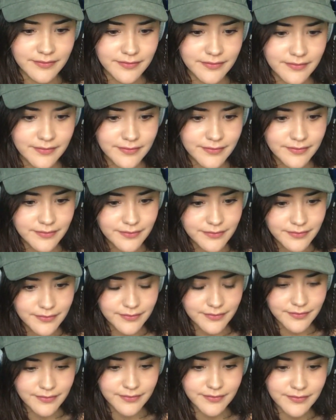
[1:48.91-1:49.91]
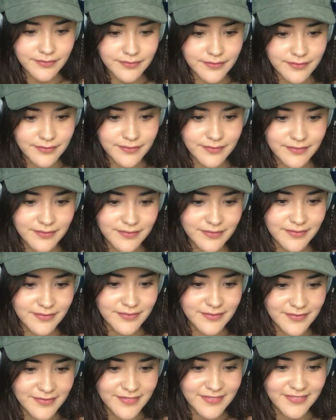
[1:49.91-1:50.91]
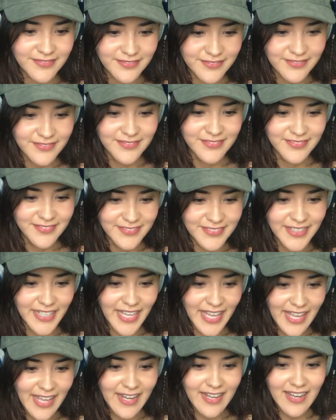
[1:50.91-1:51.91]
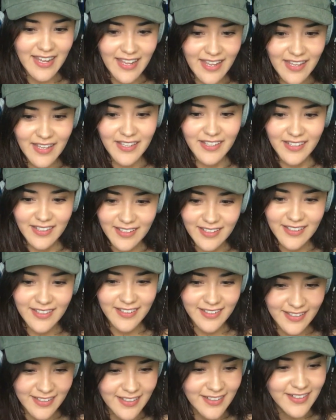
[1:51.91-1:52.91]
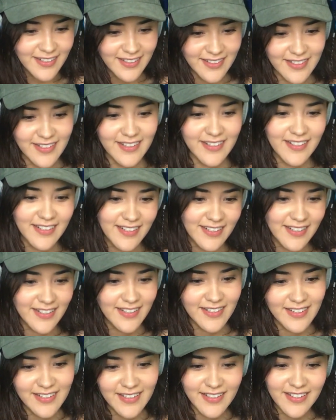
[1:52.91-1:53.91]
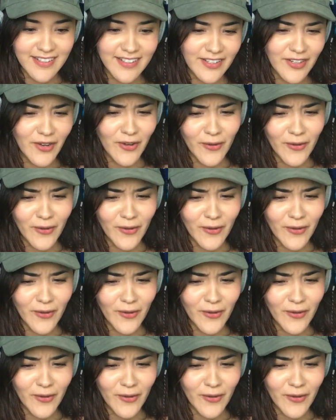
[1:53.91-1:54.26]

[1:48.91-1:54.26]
I have a heart that will never be tamed.